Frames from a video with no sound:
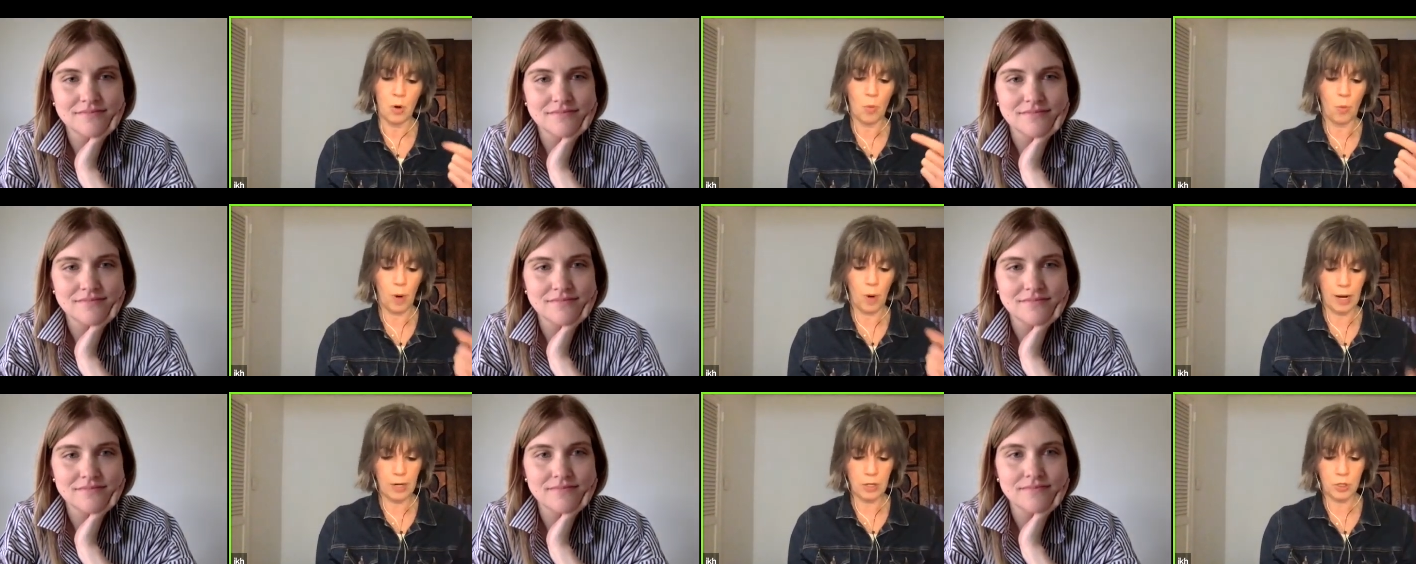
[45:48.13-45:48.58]

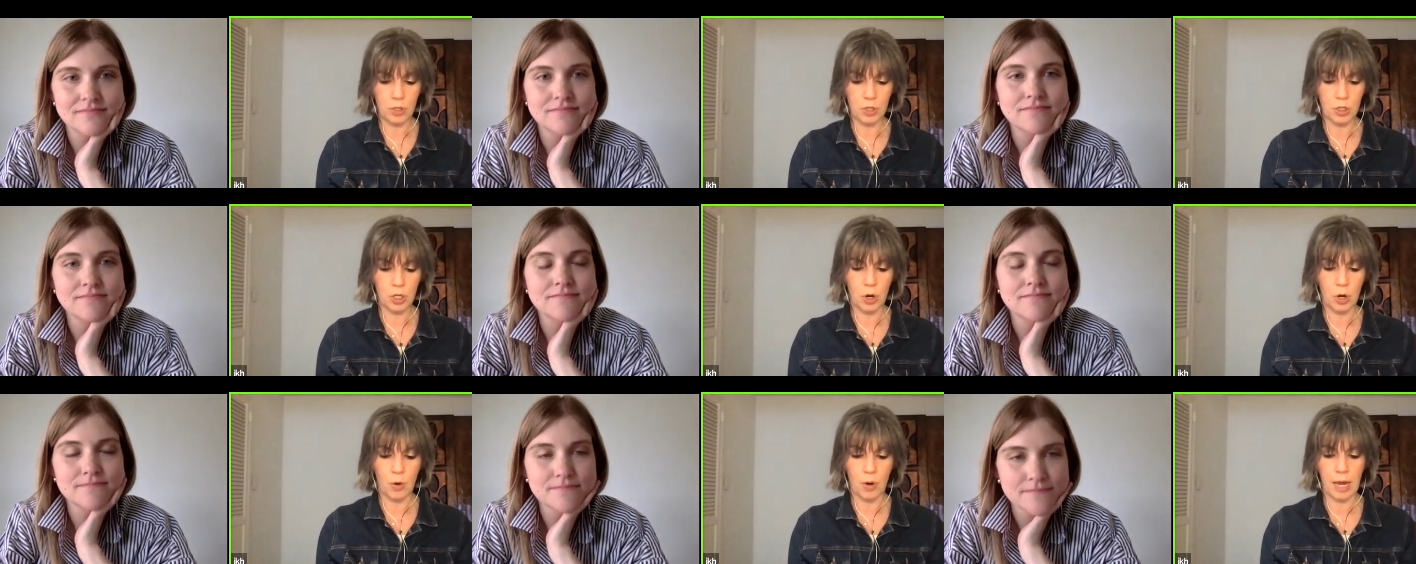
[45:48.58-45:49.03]
Speaker 1: ways to
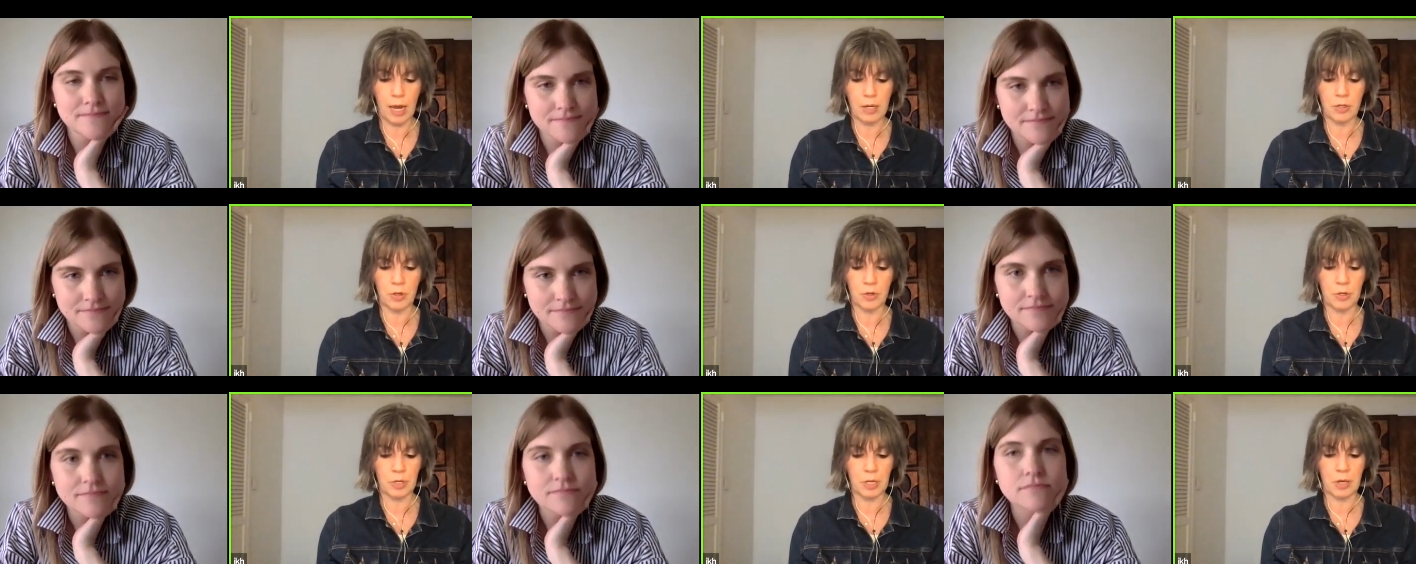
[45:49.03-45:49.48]
showcase
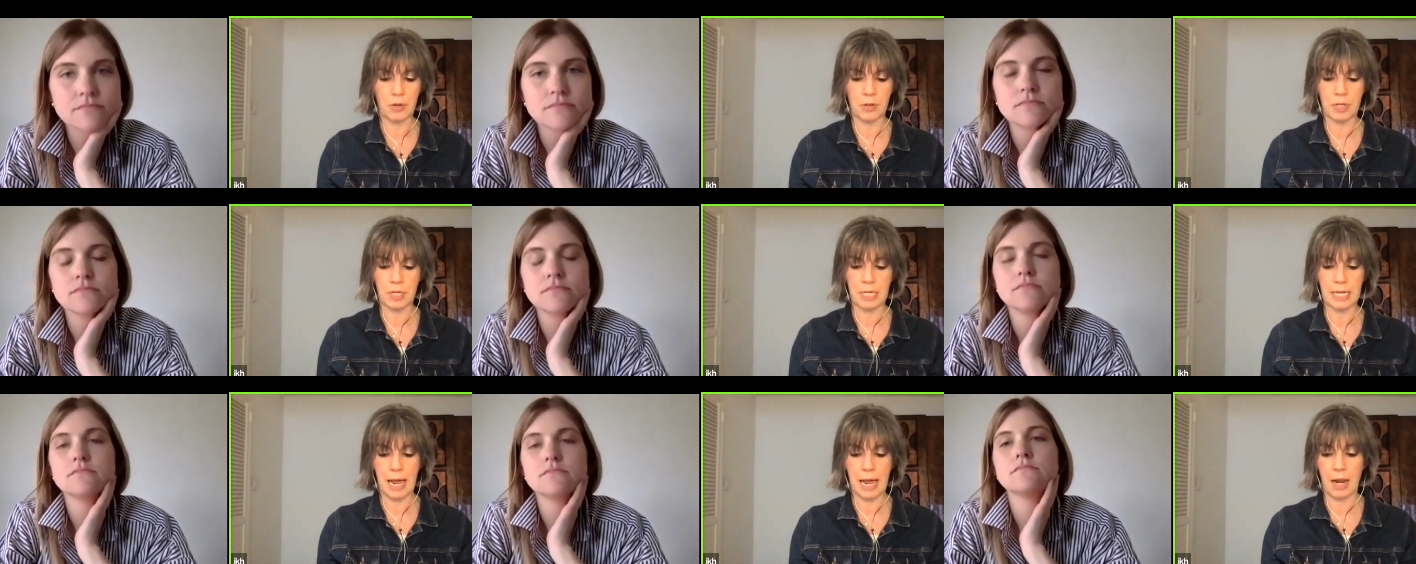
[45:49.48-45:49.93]
your skills
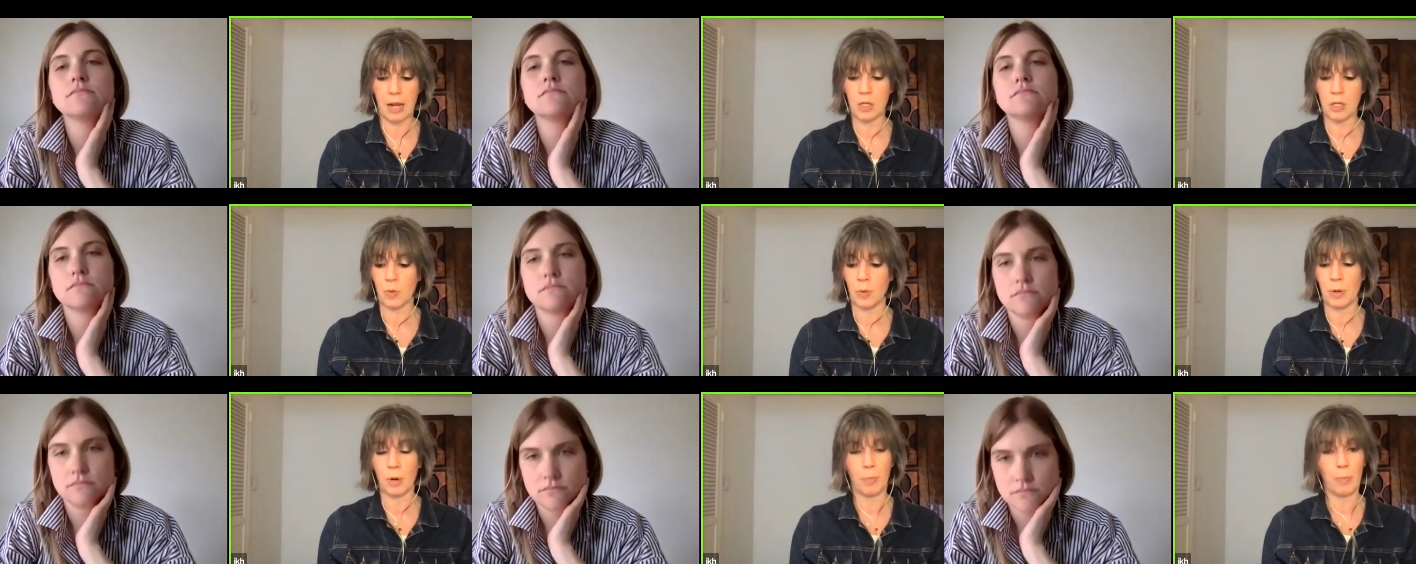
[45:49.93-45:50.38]
and
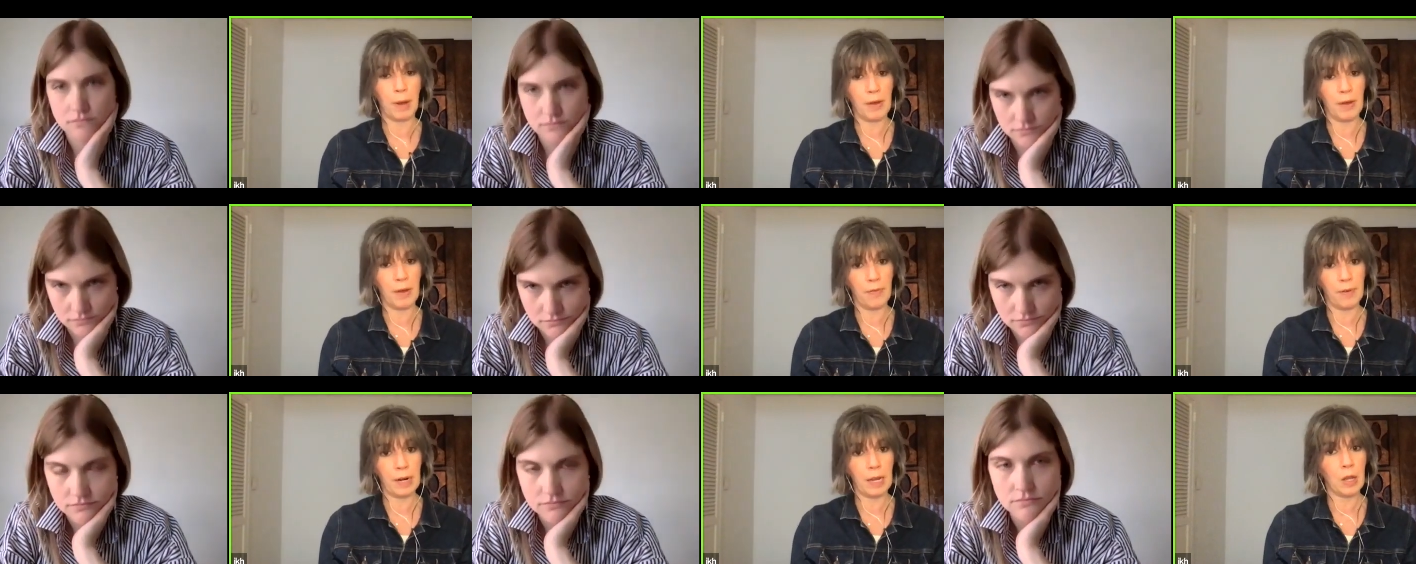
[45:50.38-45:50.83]
talents when you're
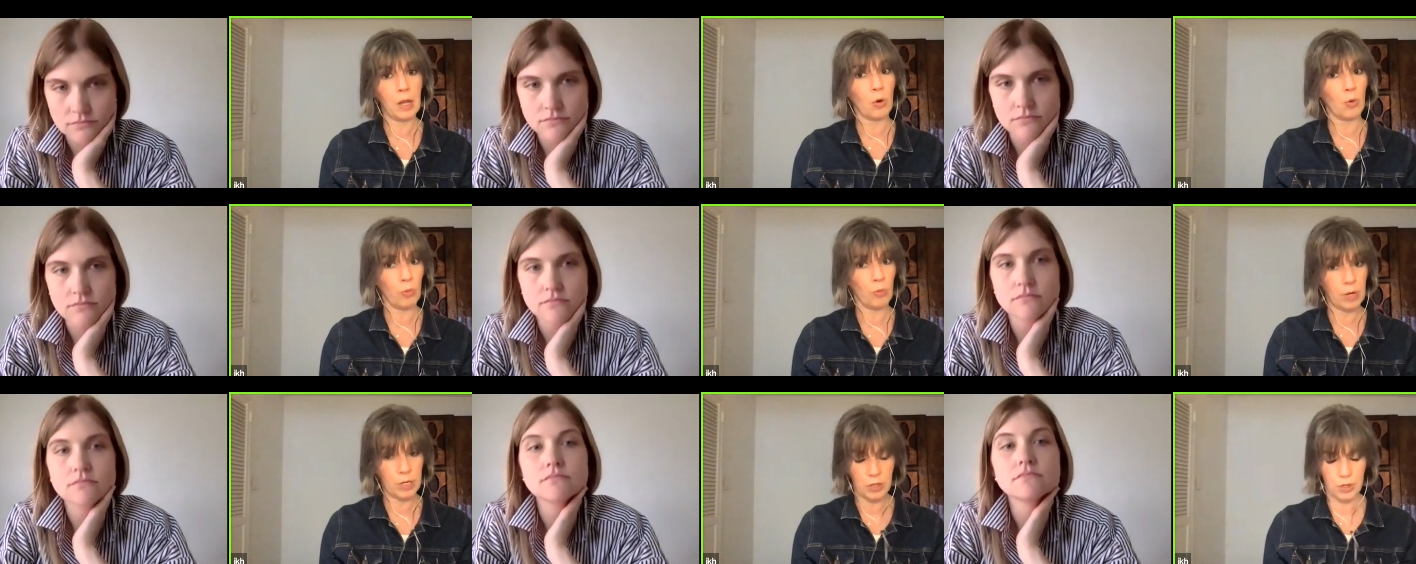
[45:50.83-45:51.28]
pivoting
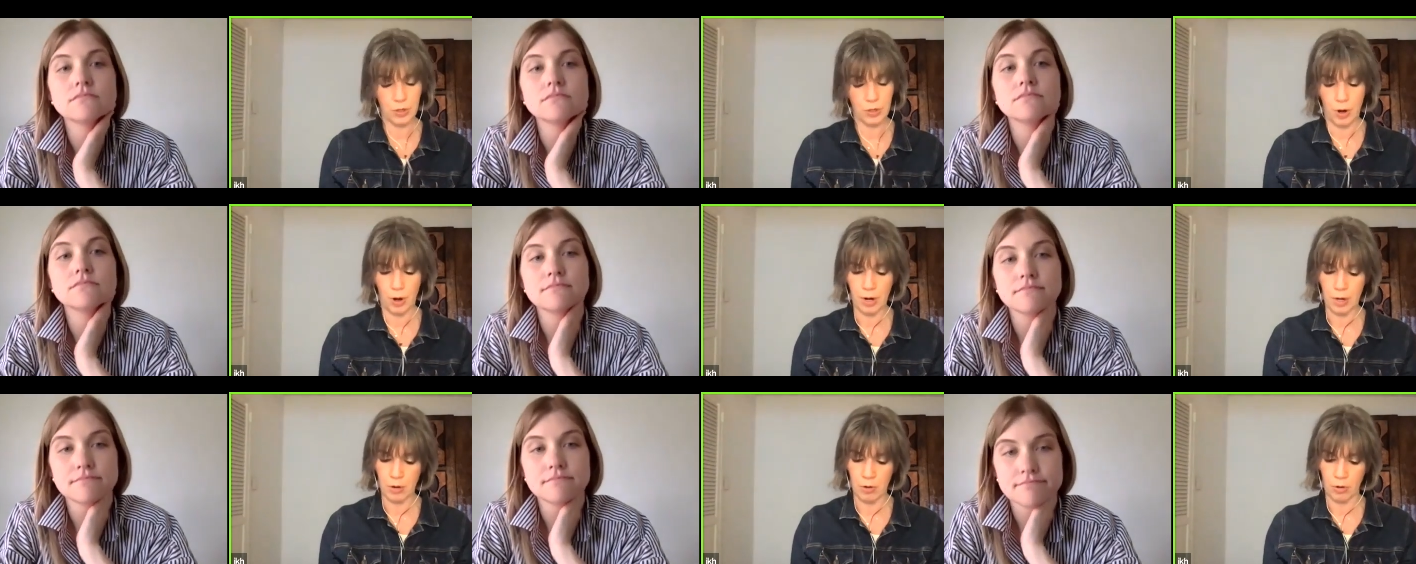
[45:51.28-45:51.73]
or
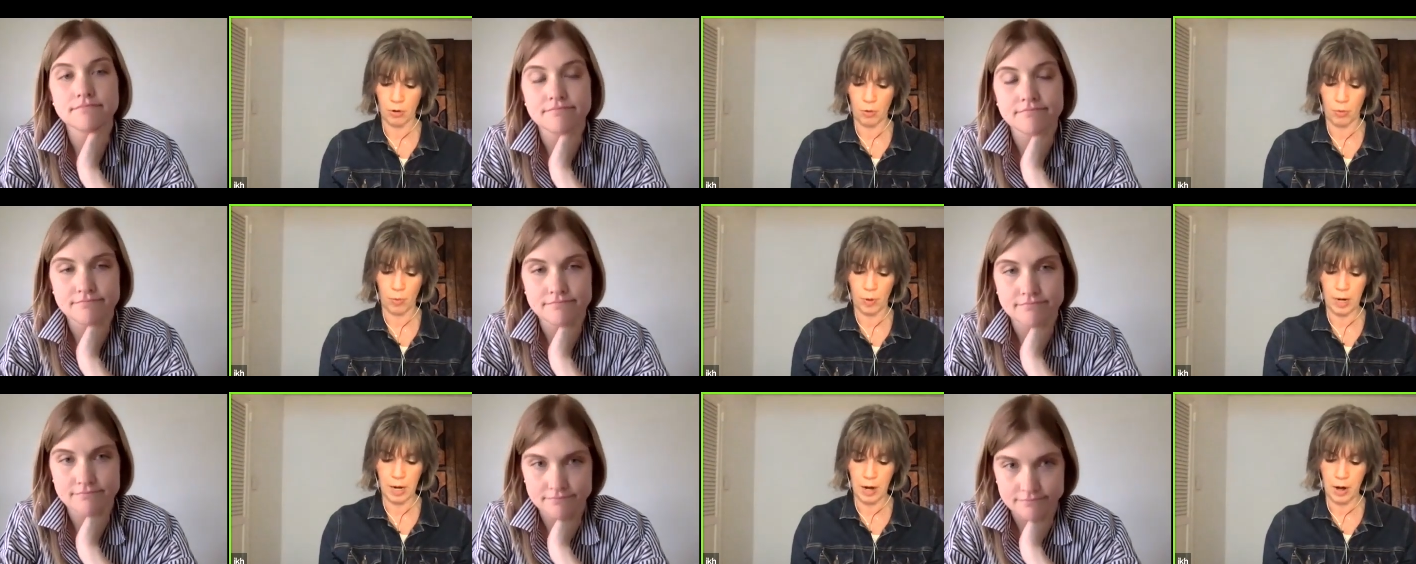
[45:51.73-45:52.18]
restarting your
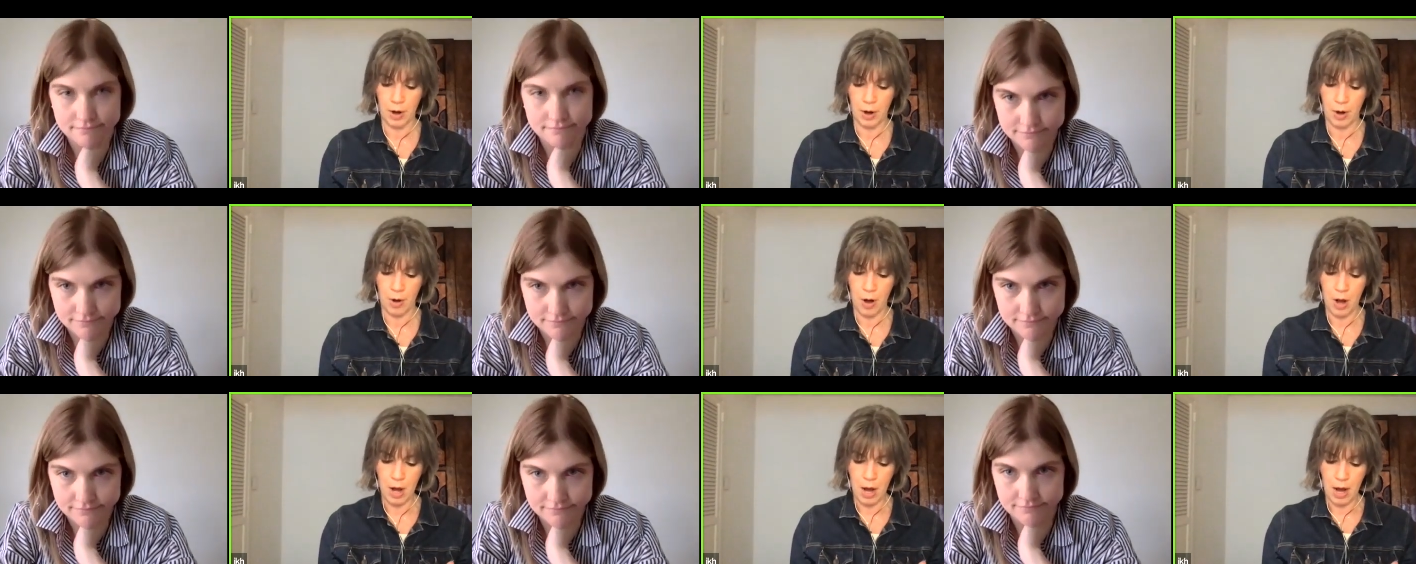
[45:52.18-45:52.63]

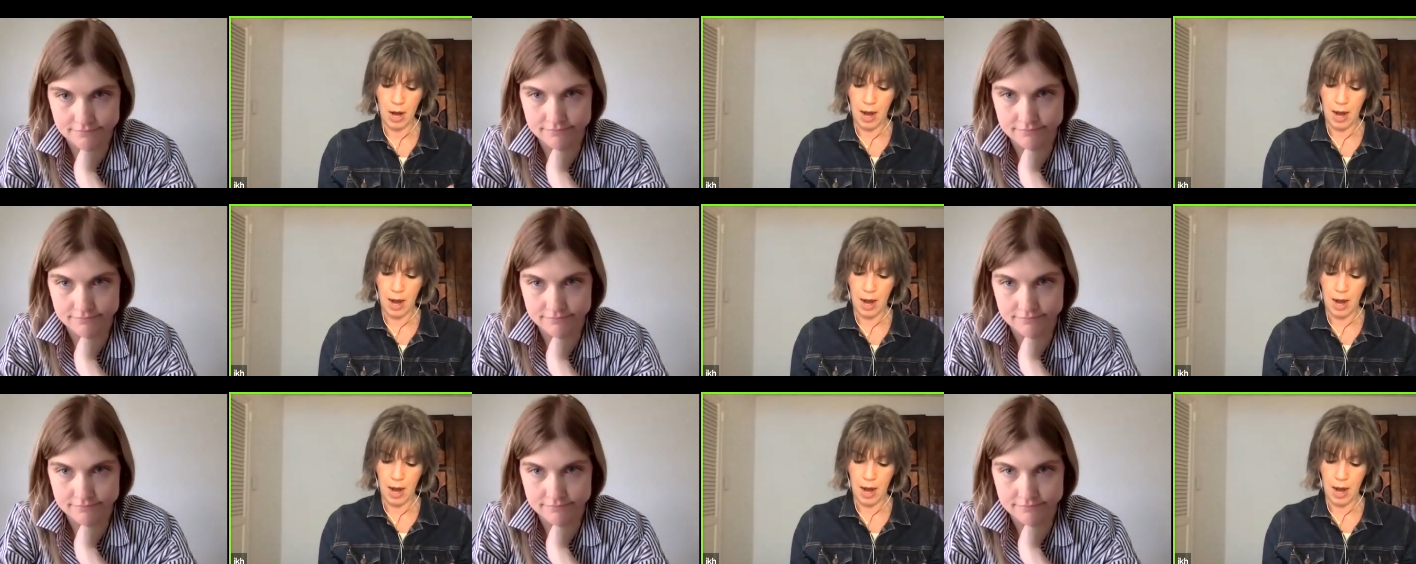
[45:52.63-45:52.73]
career.